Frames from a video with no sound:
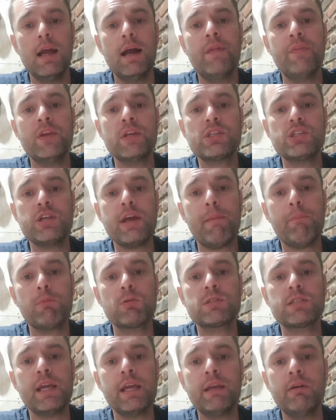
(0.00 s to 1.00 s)
And this chap
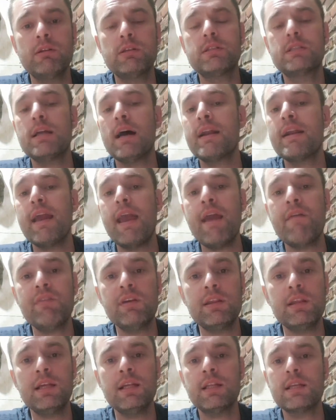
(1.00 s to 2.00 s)
was saying he's done
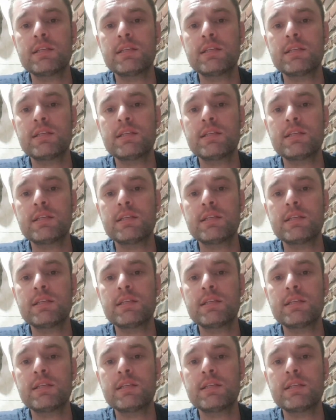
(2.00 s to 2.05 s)
everything.